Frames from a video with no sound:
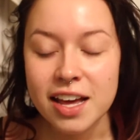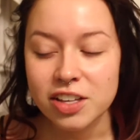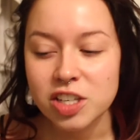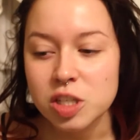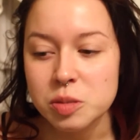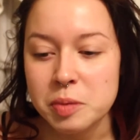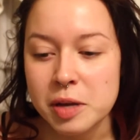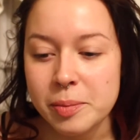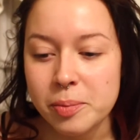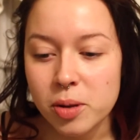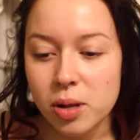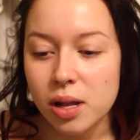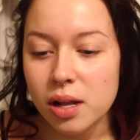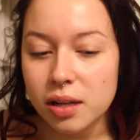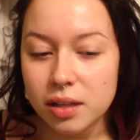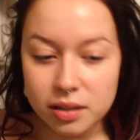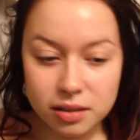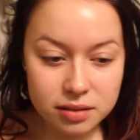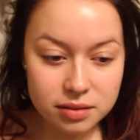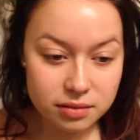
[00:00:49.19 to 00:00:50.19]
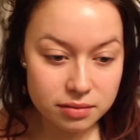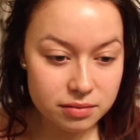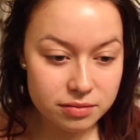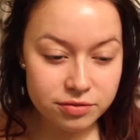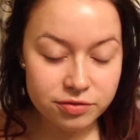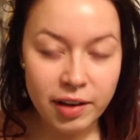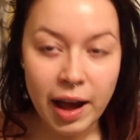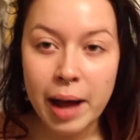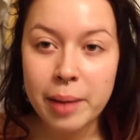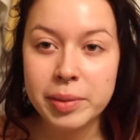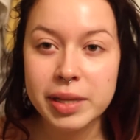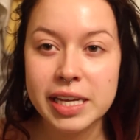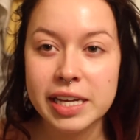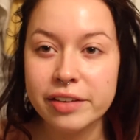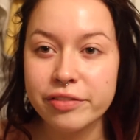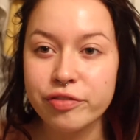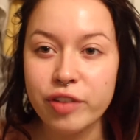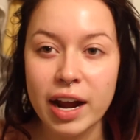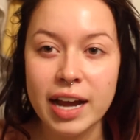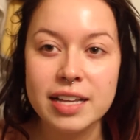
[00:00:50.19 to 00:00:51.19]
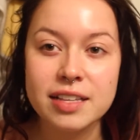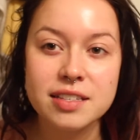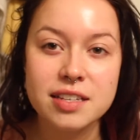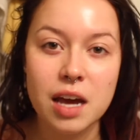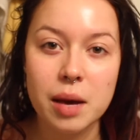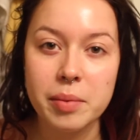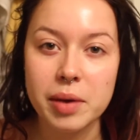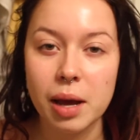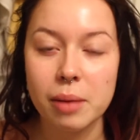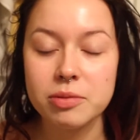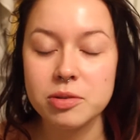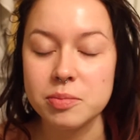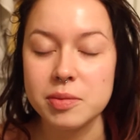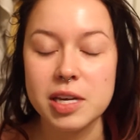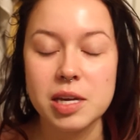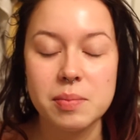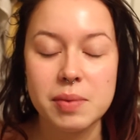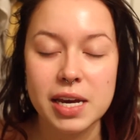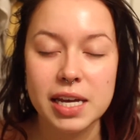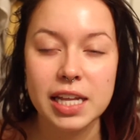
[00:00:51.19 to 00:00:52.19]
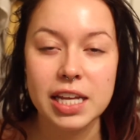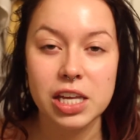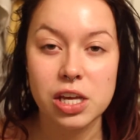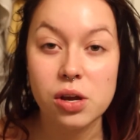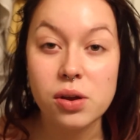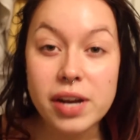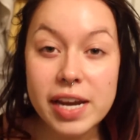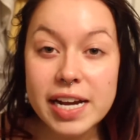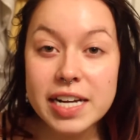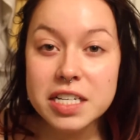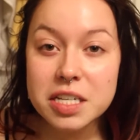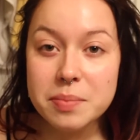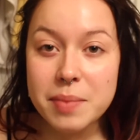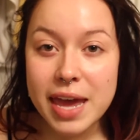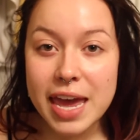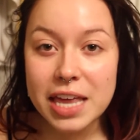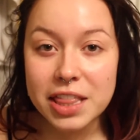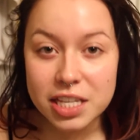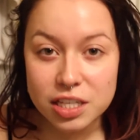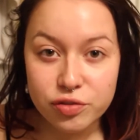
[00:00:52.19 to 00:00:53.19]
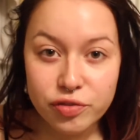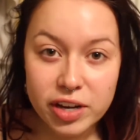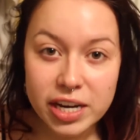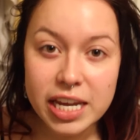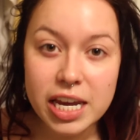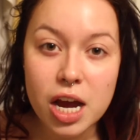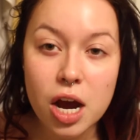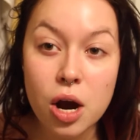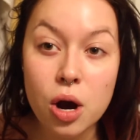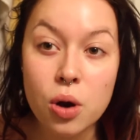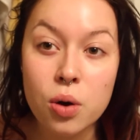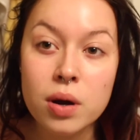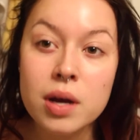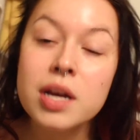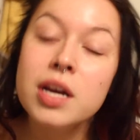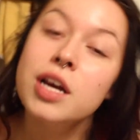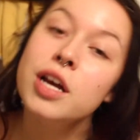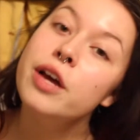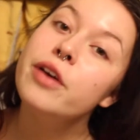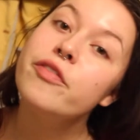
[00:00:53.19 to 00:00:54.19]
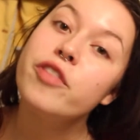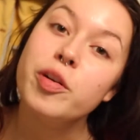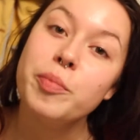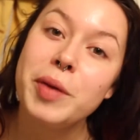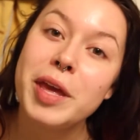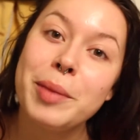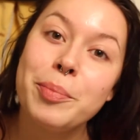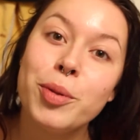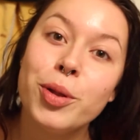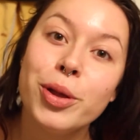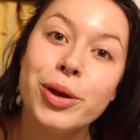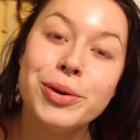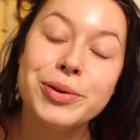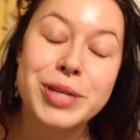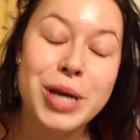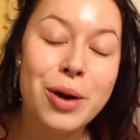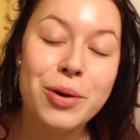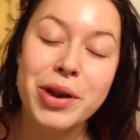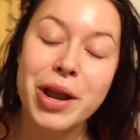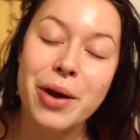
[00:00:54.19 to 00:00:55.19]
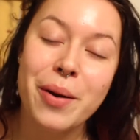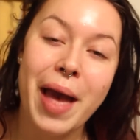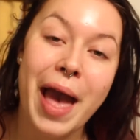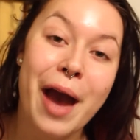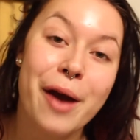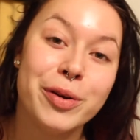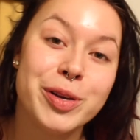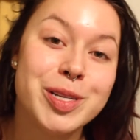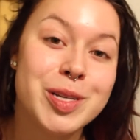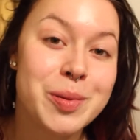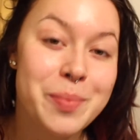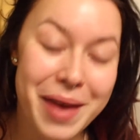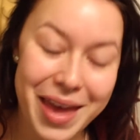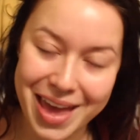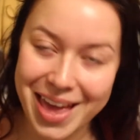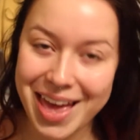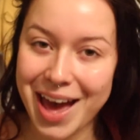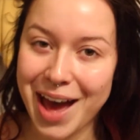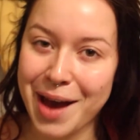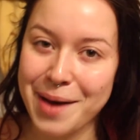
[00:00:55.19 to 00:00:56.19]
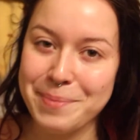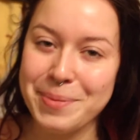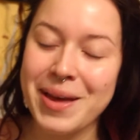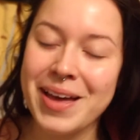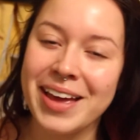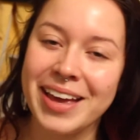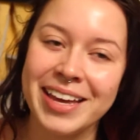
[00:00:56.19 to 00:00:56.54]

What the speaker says: Just people, family, friends coming up to me being like, you need to make this video for people who don't know how to make up.